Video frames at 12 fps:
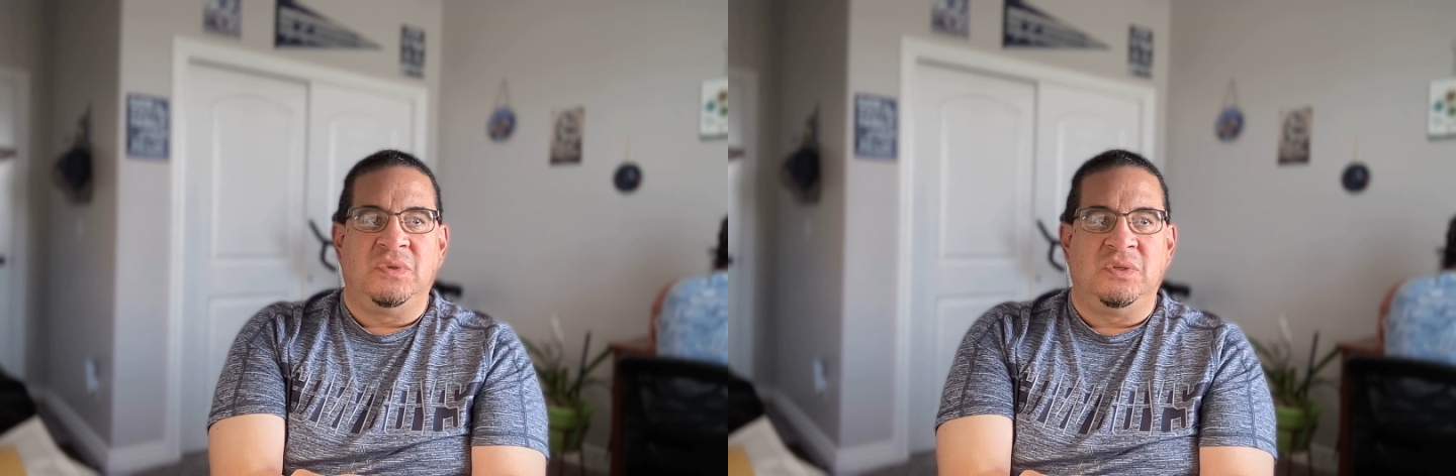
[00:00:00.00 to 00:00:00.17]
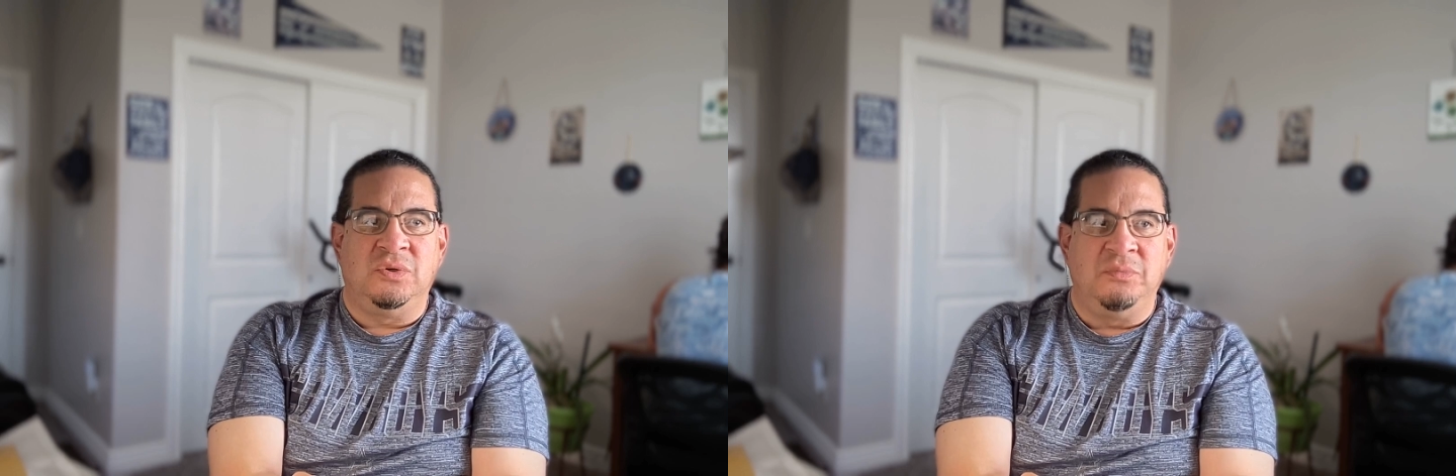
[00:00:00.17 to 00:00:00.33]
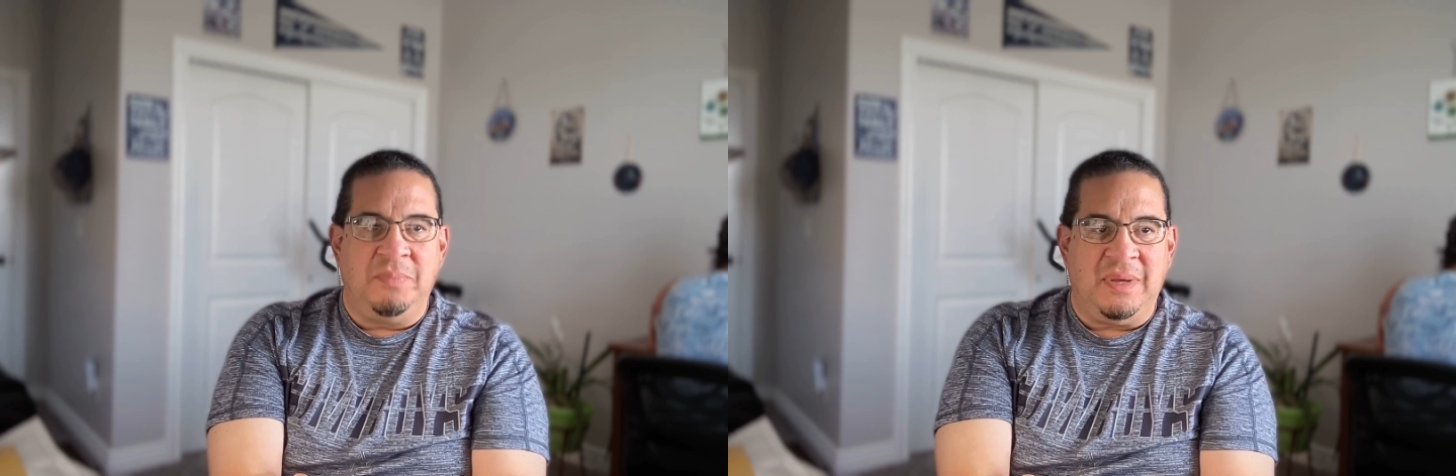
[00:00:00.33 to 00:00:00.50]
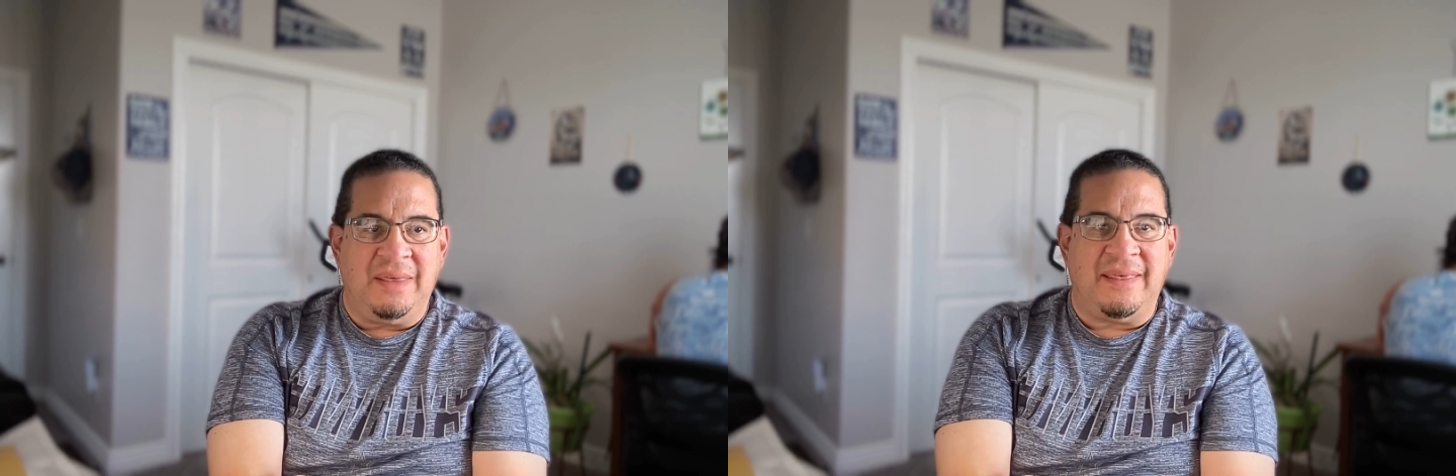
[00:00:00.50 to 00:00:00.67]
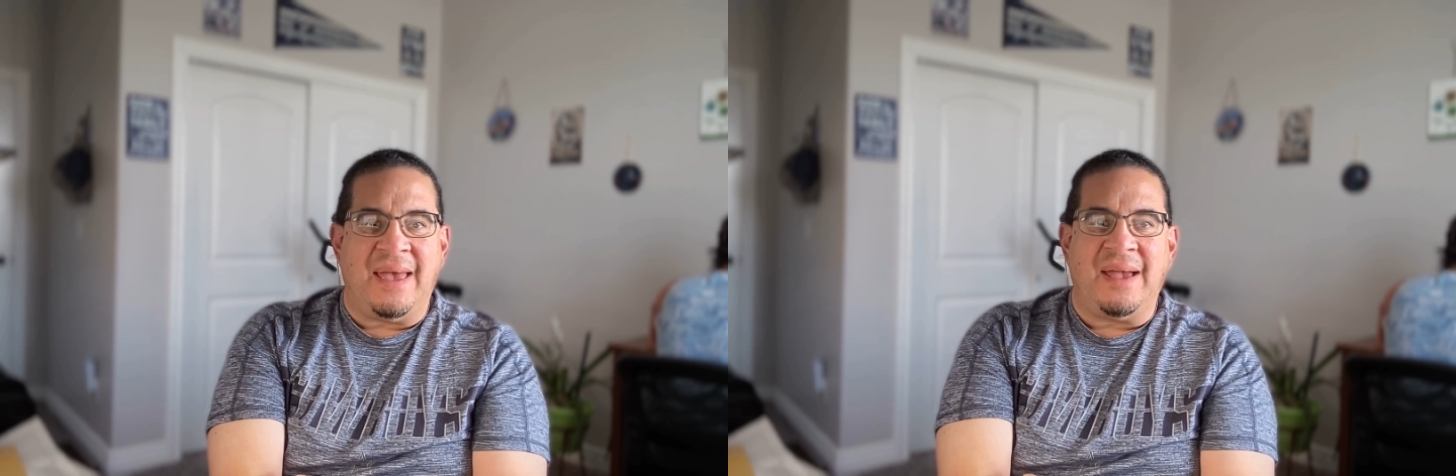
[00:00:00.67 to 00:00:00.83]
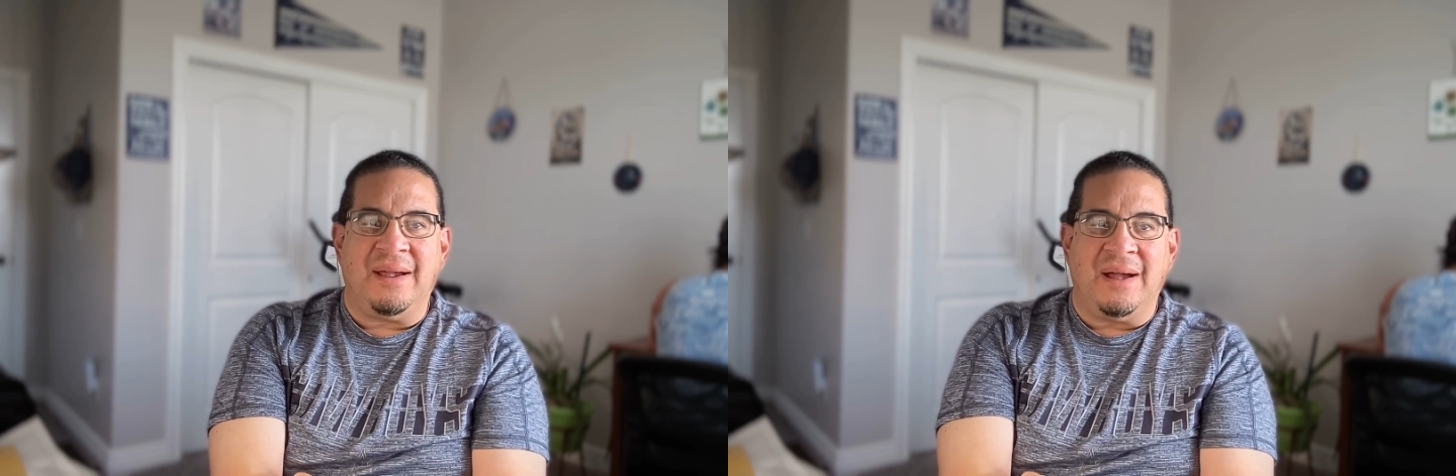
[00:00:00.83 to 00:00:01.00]
to be
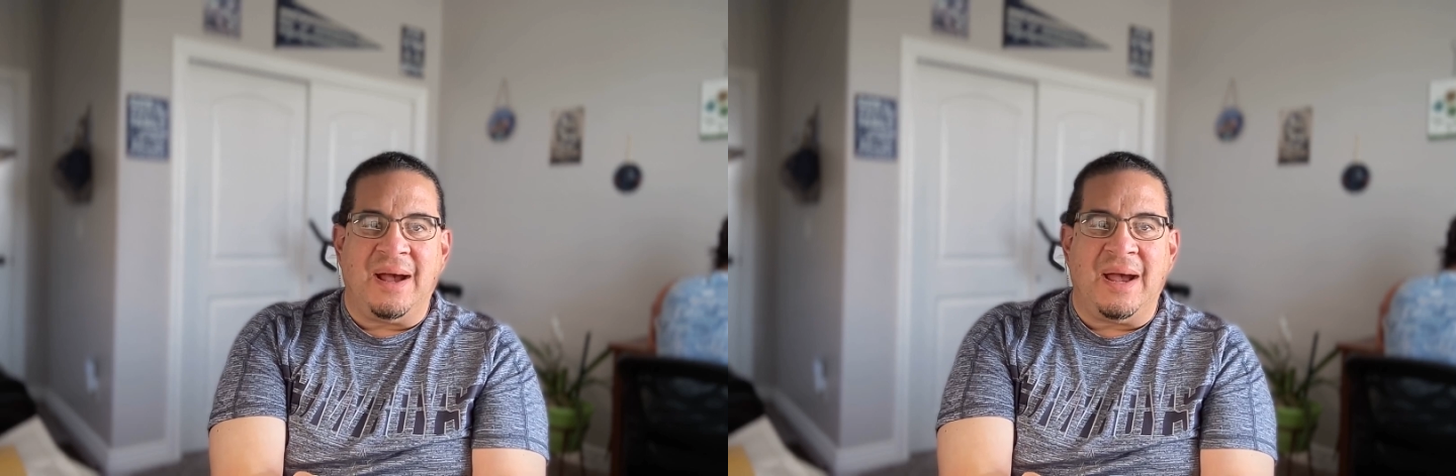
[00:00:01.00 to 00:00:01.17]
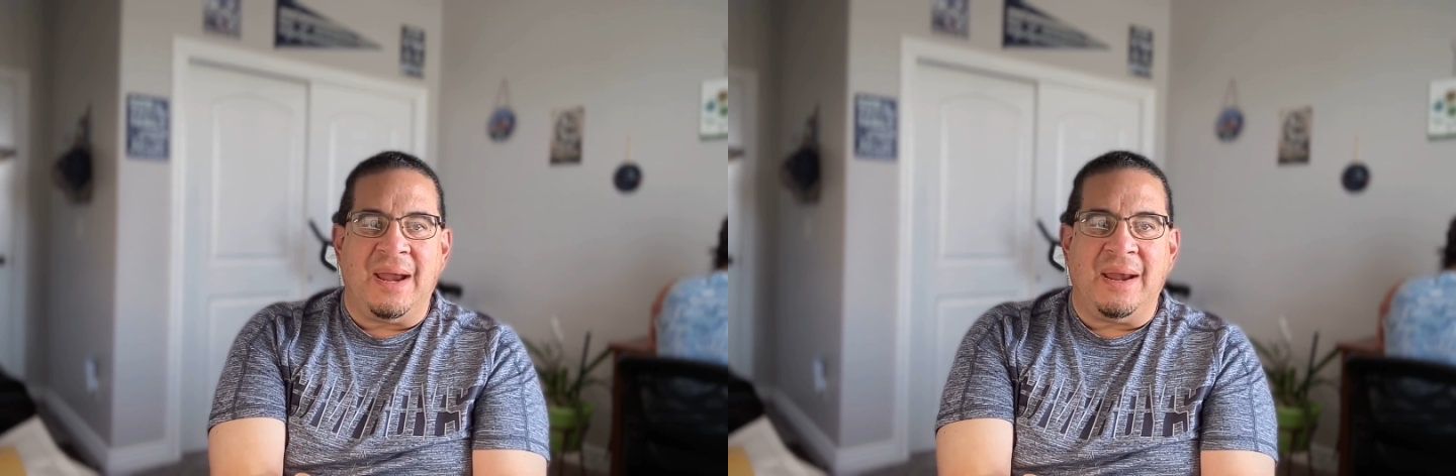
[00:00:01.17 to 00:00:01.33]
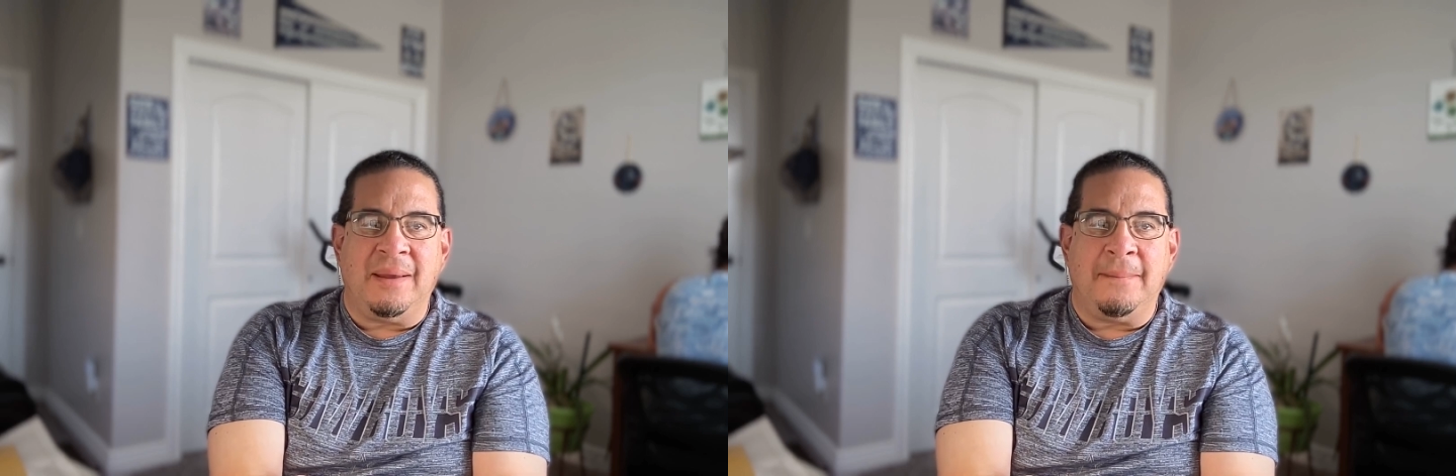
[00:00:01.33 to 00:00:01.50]
that guy.